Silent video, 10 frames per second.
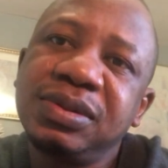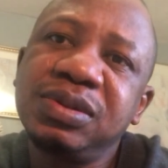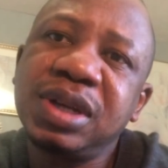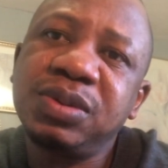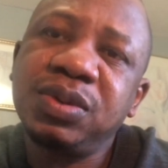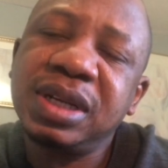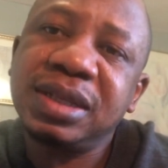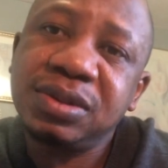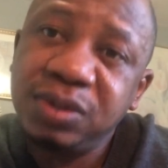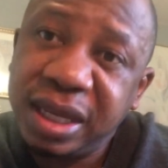are the one
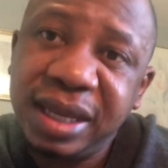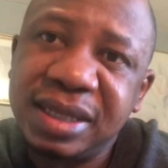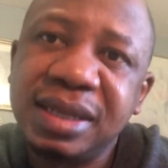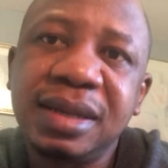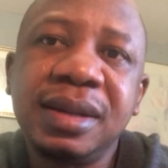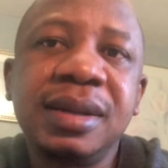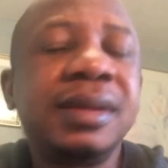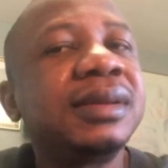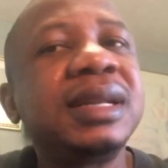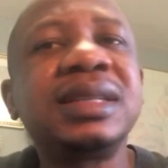that took it.
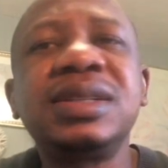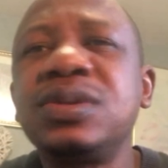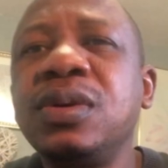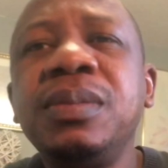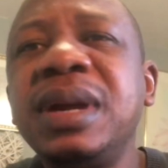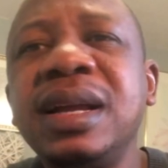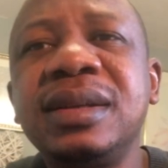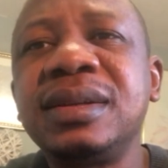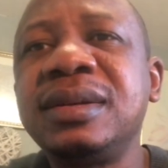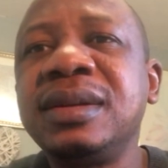That is so bad.
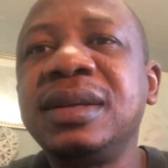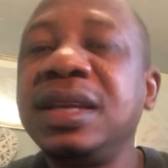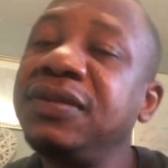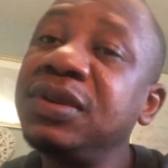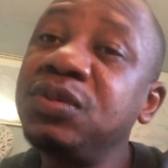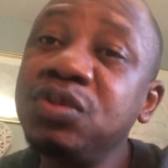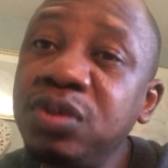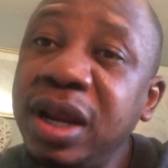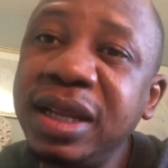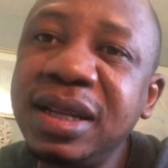If you do
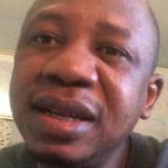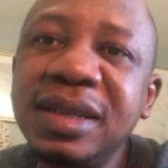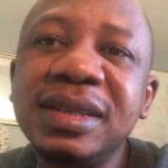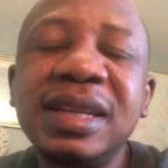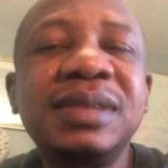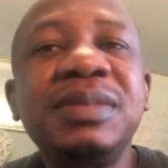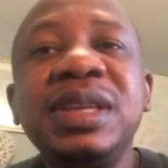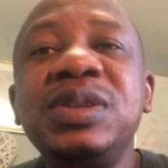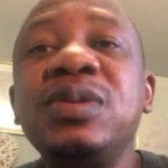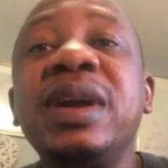like that, that
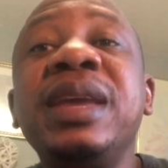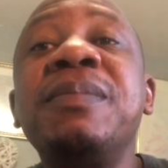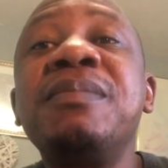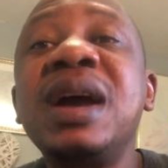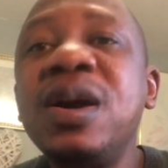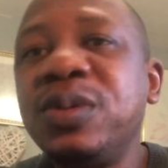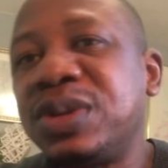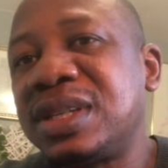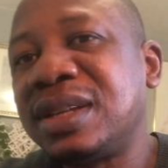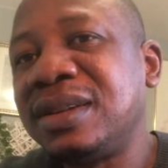means you are a
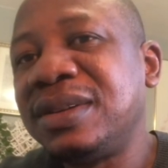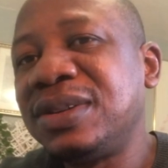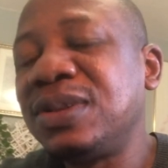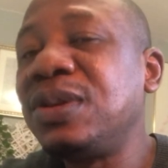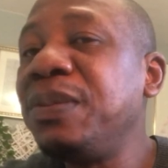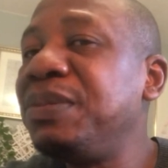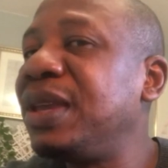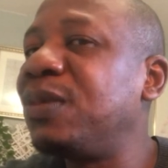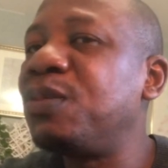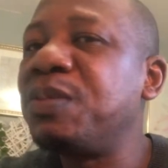mouse. So don't
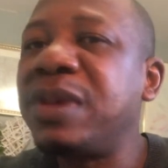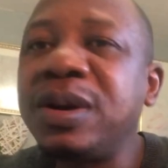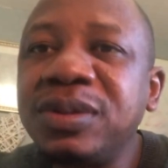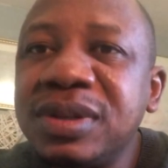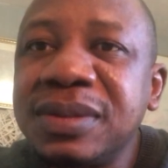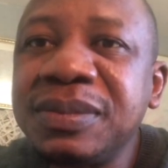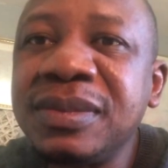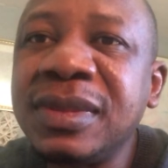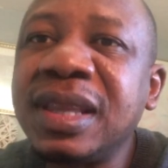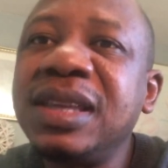be a mouse
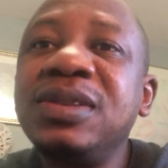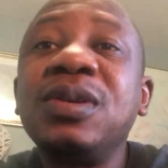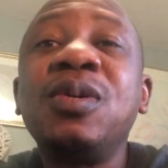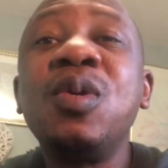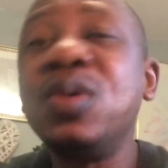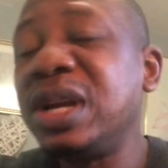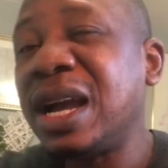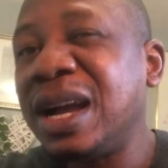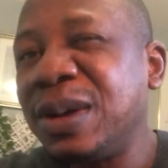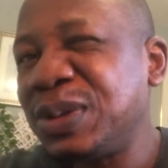in your own
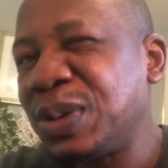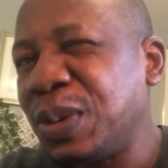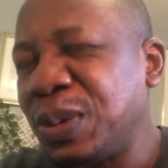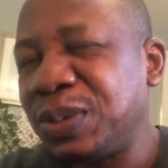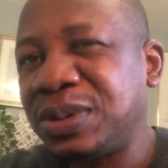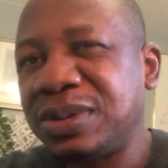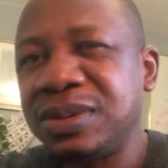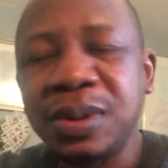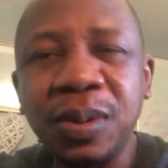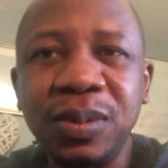household.
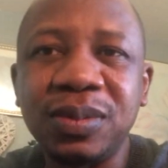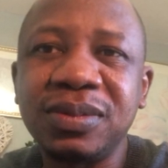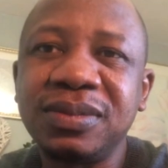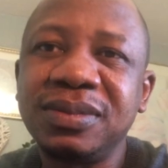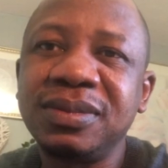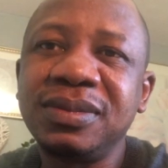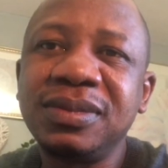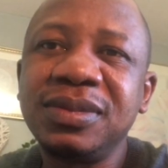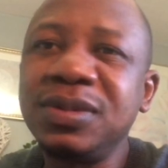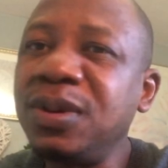No,
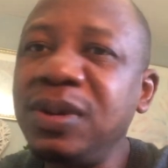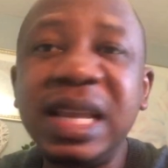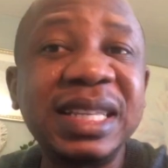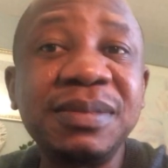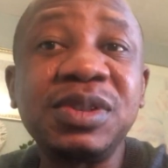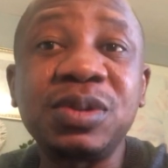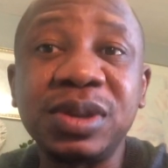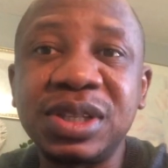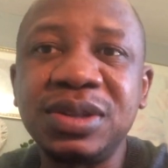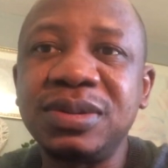let him
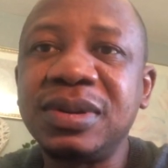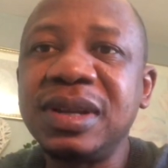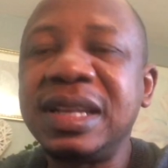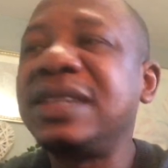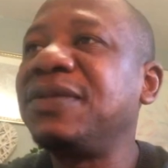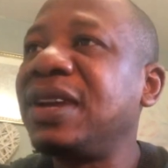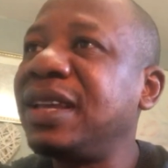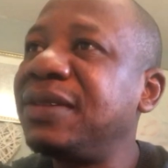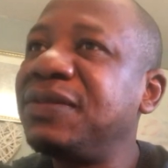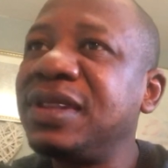trust you. That if I
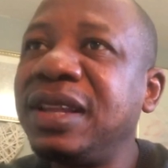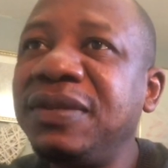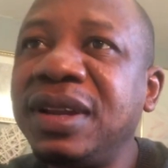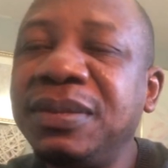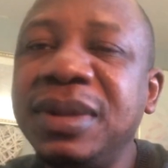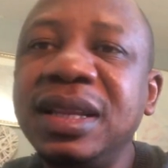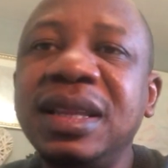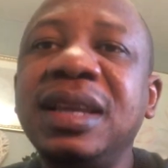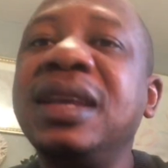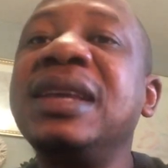leave any money
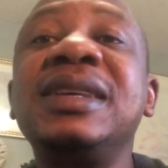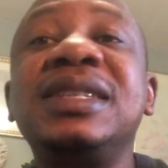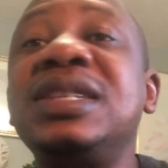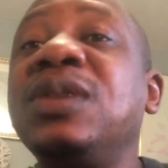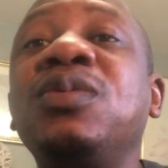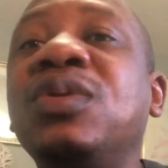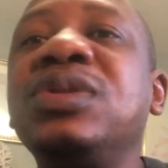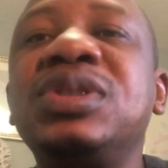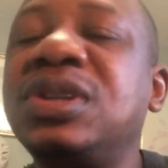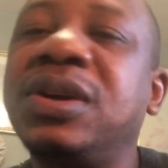there, she
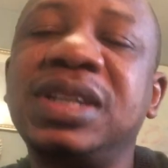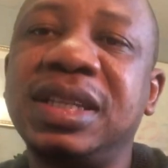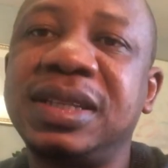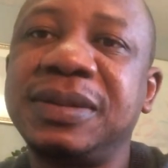won't touch it.